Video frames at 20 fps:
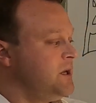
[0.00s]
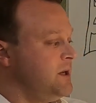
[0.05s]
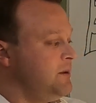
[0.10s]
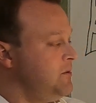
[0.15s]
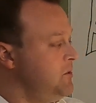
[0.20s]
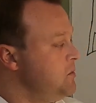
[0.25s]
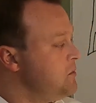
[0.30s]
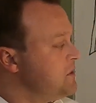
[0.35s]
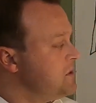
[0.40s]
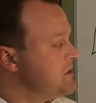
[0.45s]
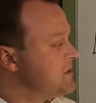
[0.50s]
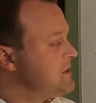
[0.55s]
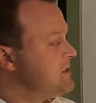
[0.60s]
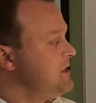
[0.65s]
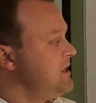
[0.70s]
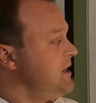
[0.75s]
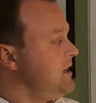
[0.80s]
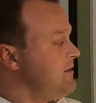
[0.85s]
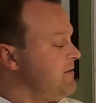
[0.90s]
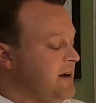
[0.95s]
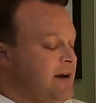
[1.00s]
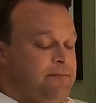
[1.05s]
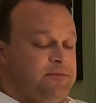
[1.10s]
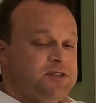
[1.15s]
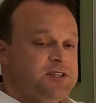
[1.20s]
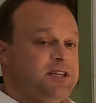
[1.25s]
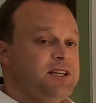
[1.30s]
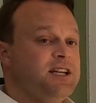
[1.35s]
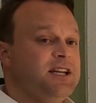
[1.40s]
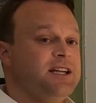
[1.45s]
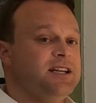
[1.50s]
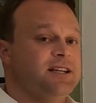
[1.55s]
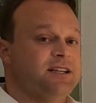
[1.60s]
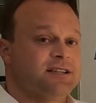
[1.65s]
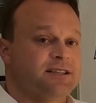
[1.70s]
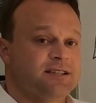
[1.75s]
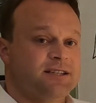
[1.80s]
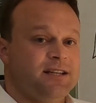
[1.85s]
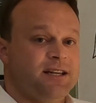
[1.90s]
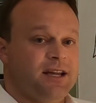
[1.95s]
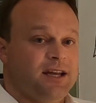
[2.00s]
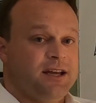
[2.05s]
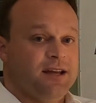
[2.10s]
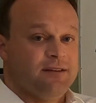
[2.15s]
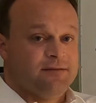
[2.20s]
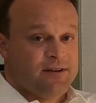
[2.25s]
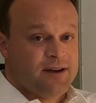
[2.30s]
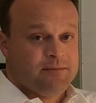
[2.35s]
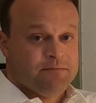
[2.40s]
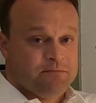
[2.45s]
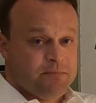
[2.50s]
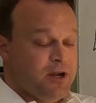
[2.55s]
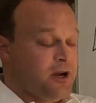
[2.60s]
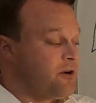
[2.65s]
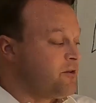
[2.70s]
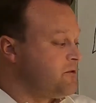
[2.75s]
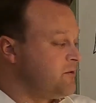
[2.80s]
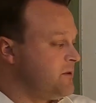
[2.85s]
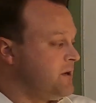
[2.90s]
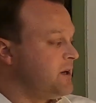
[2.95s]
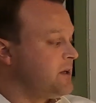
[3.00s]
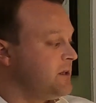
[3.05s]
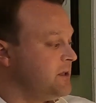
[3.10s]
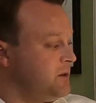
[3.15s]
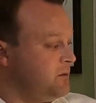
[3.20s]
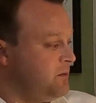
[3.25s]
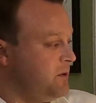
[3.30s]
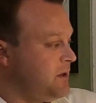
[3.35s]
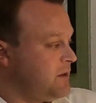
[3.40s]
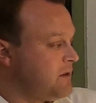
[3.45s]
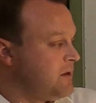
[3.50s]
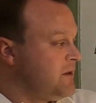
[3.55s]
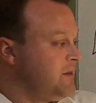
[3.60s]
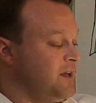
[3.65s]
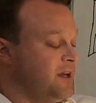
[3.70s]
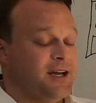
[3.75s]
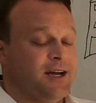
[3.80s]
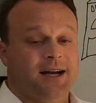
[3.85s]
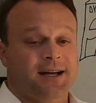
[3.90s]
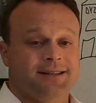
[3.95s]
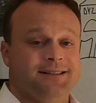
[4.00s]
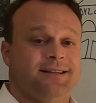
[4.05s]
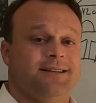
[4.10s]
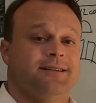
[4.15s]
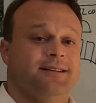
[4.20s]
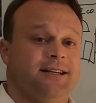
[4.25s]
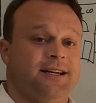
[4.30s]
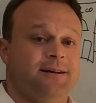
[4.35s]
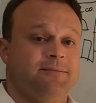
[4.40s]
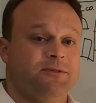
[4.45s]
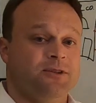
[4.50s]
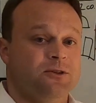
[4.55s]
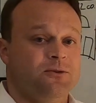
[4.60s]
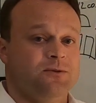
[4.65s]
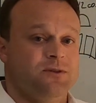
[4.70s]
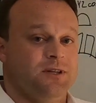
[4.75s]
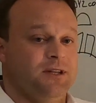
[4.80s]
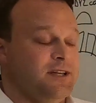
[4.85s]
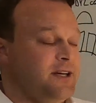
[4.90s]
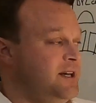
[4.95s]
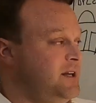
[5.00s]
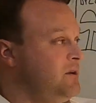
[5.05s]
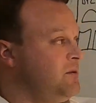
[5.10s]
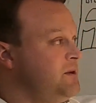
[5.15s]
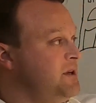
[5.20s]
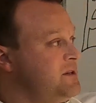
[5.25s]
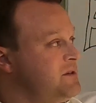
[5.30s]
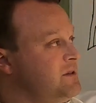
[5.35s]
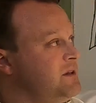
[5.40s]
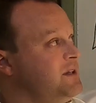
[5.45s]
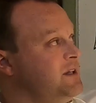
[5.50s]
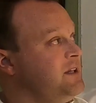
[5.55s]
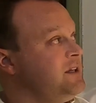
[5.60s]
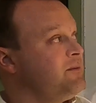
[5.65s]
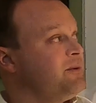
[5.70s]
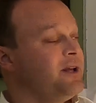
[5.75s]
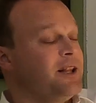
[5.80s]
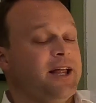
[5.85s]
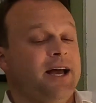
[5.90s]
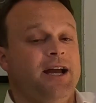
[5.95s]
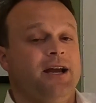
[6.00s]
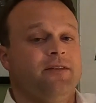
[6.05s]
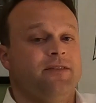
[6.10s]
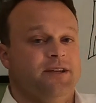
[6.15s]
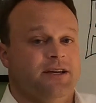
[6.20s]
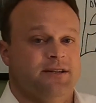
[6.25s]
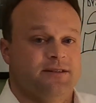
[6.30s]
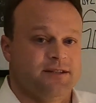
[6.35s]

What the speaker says: And you can see if I'm sitting in a city, if I'm peered directly with the content that I'm using. I don't necessarily need to rely on the